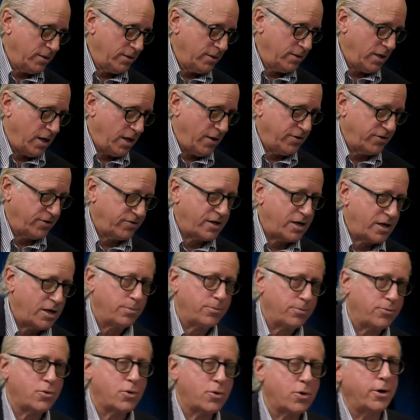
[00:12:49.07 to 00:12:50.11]
on the town
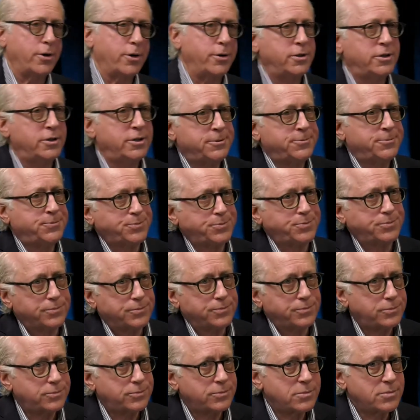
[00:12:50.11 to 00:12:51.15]
board,
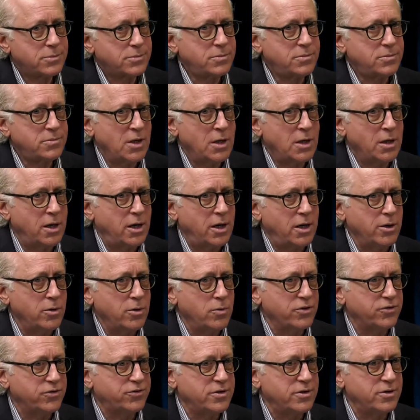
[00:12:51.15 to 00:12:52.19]
it
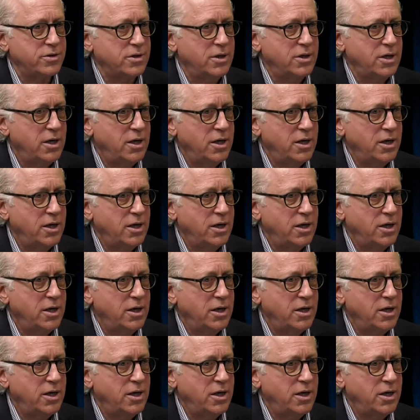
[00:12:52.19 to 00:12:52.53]
was the